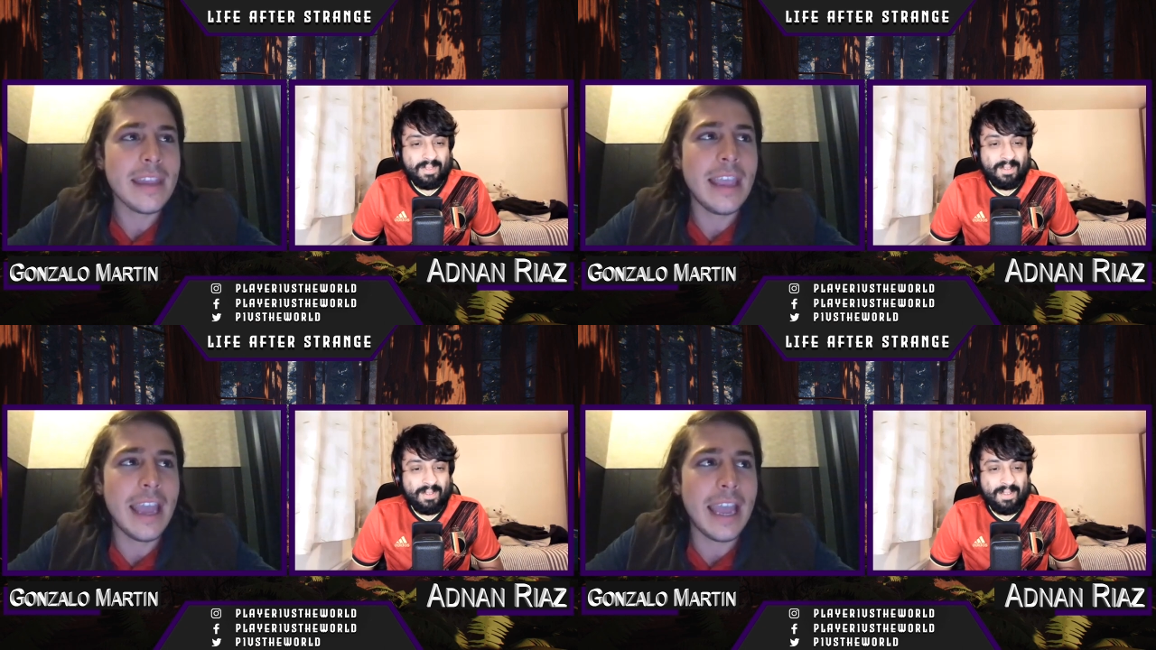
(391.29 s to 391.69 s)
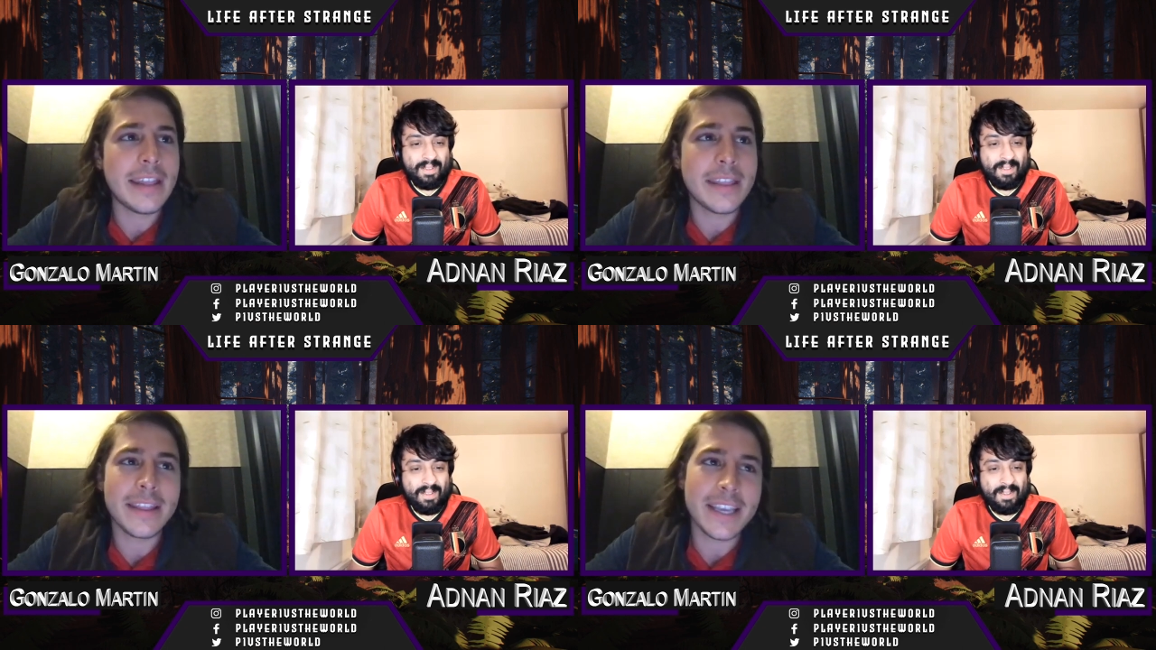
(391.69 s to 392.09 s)
Speaker 1: and
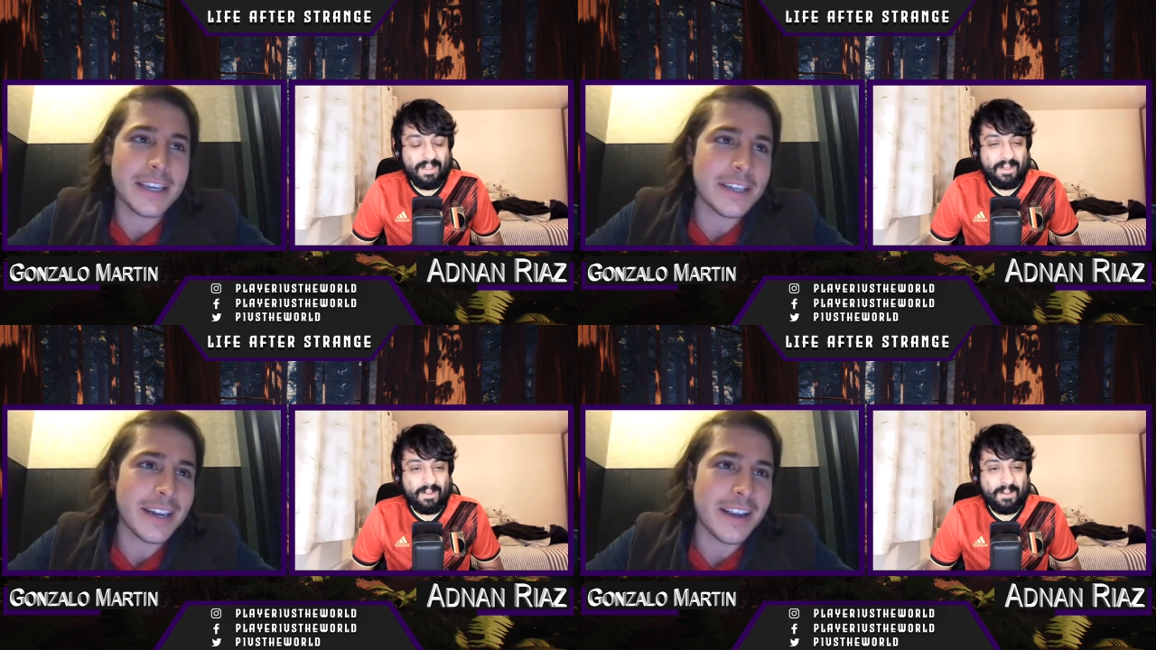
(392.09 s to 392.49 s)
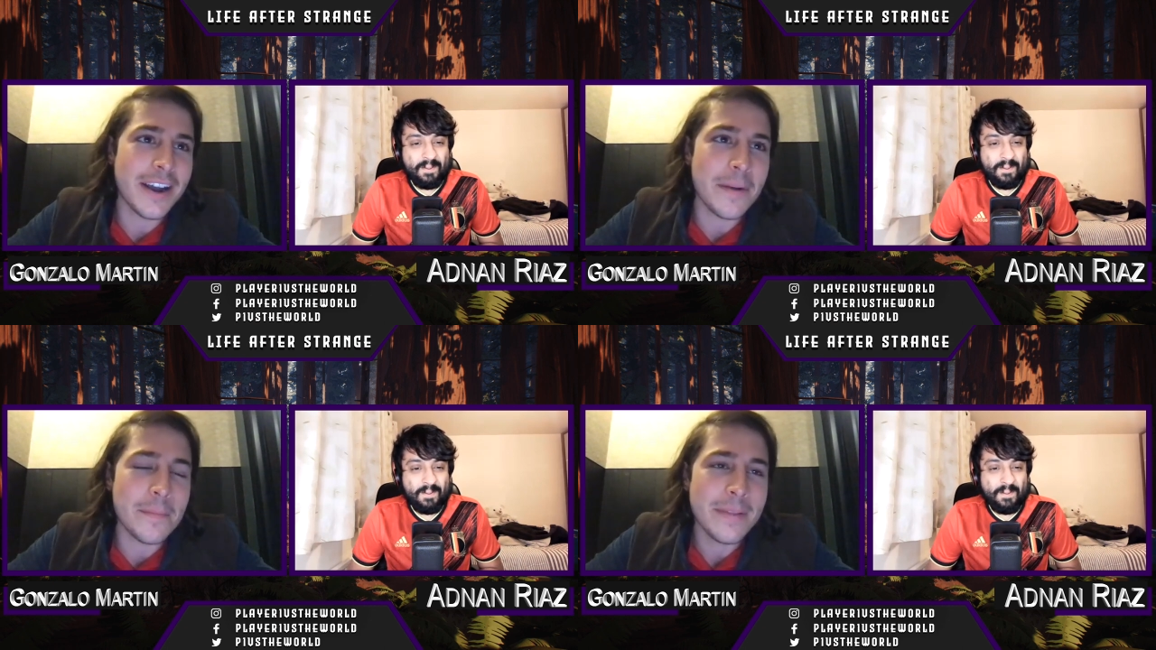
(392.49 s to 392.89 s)
then they couldn't
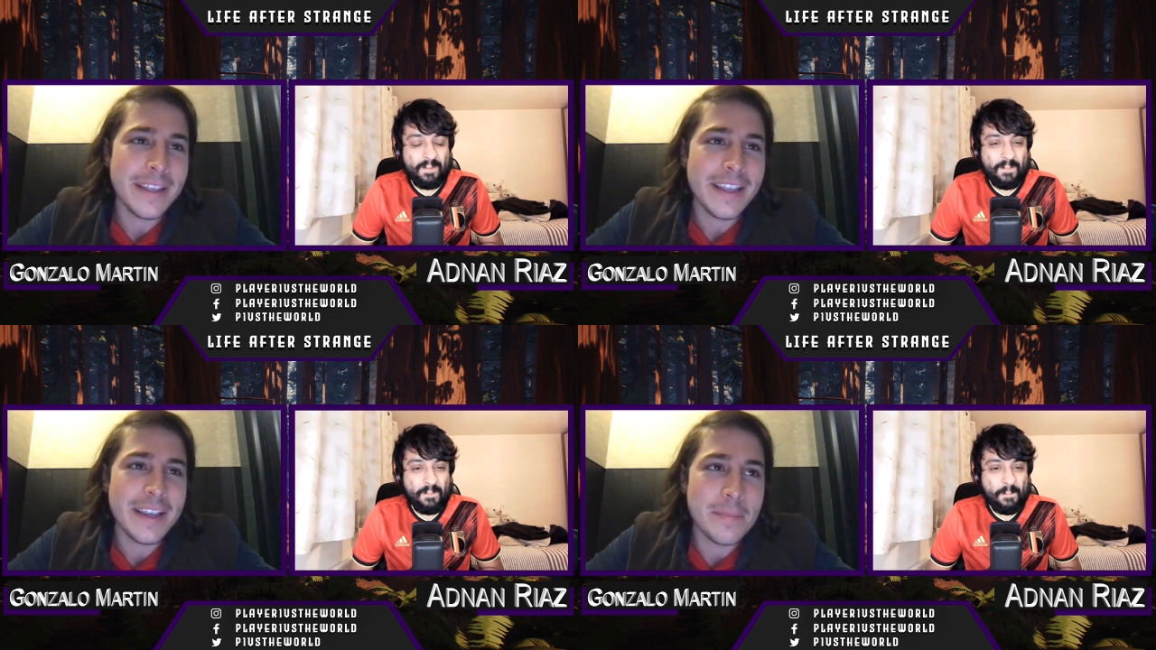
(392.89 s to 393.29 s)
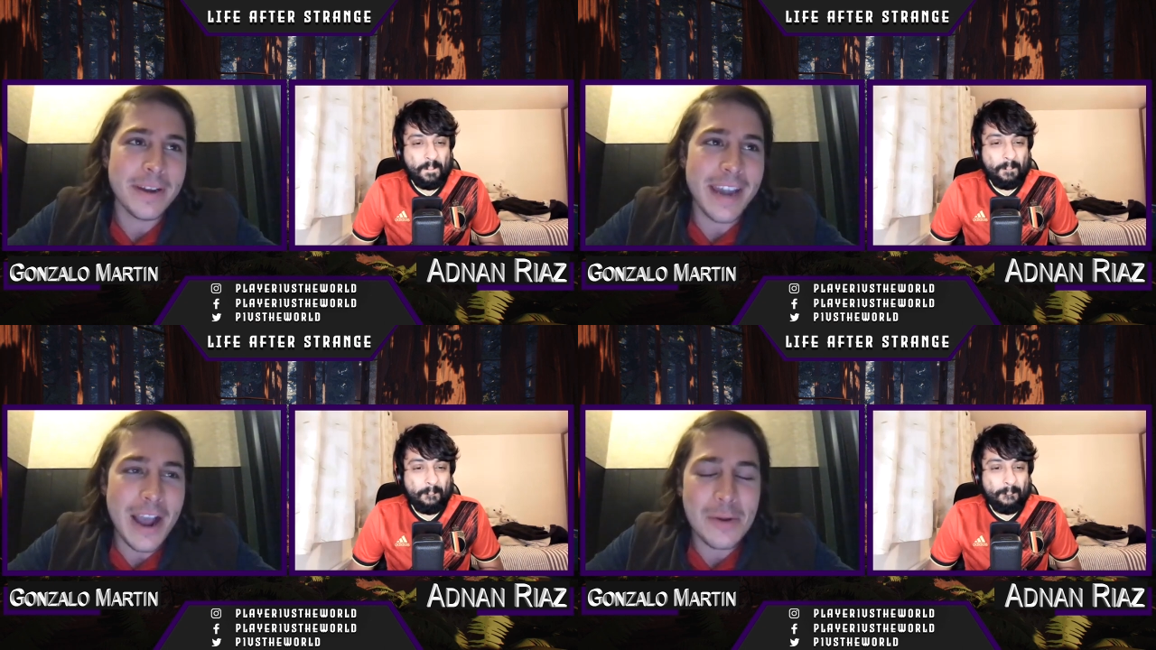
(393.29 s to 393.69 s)
come, but
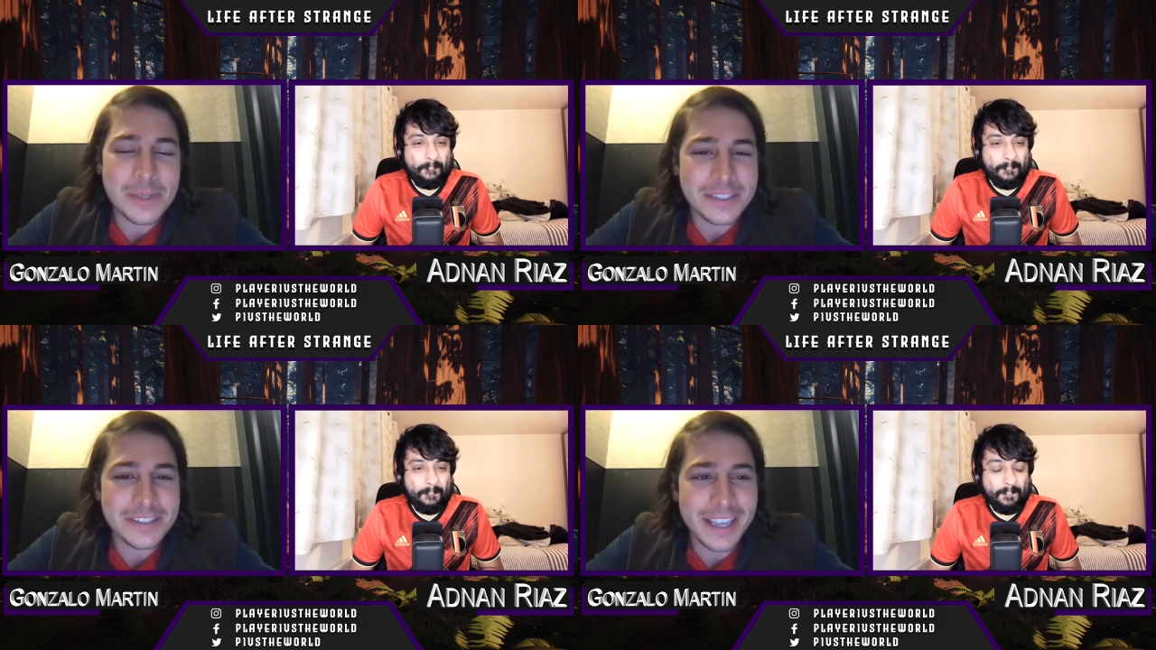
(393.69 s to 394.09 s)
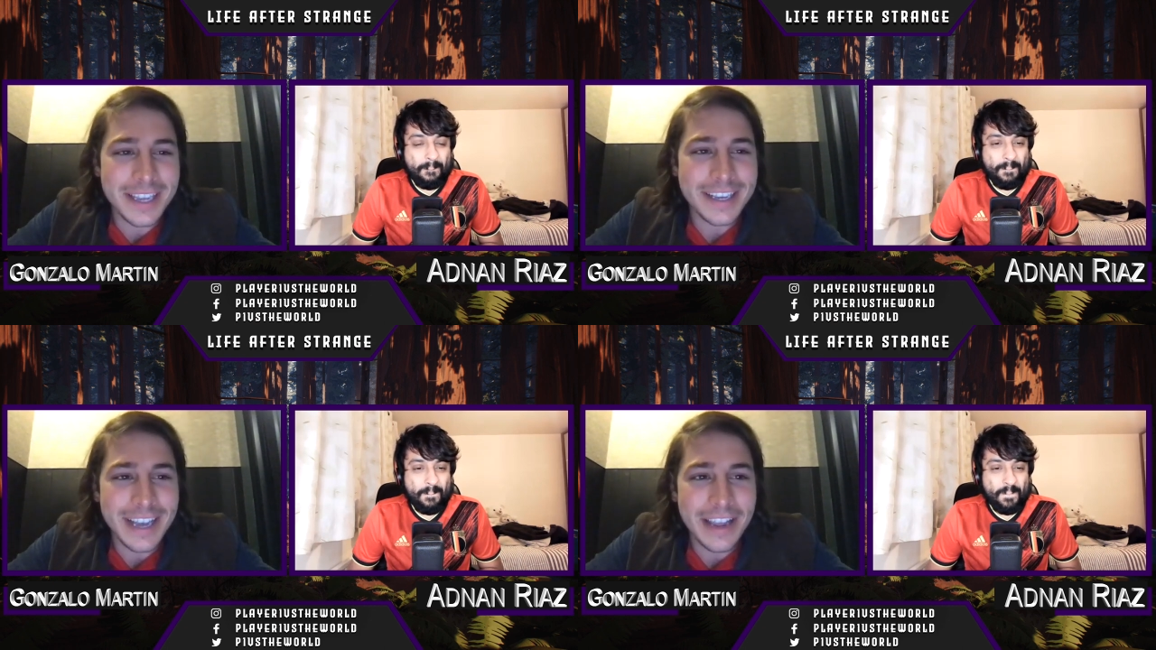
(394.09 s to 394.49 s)
now I'm just
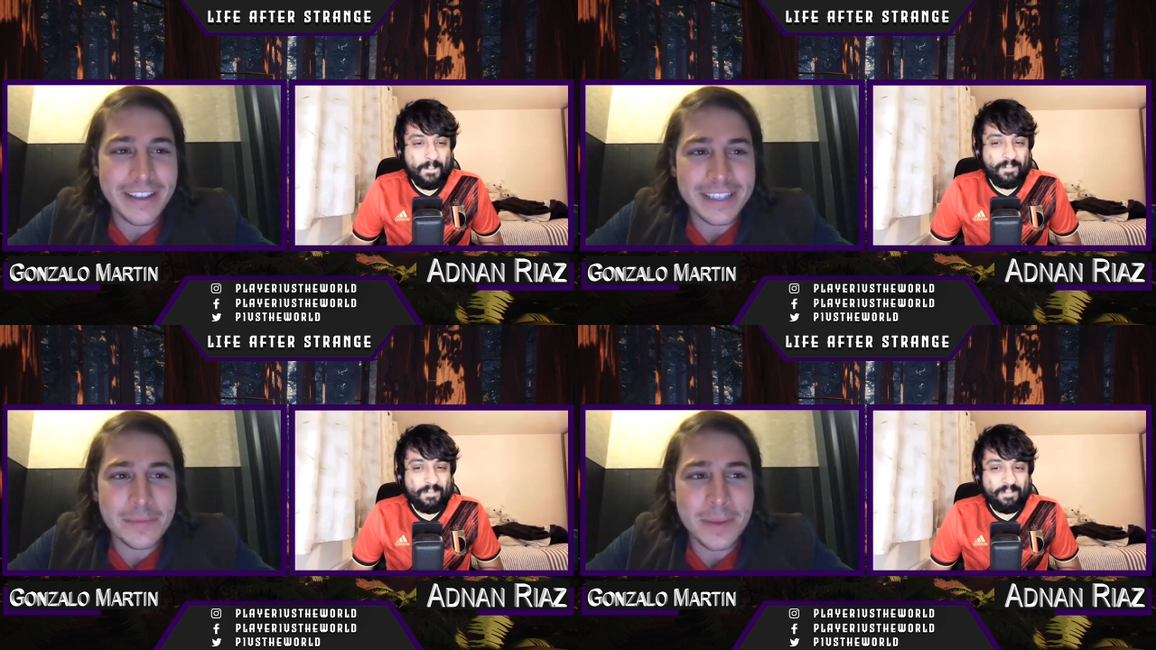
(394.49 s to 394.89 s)
like, I, it's been a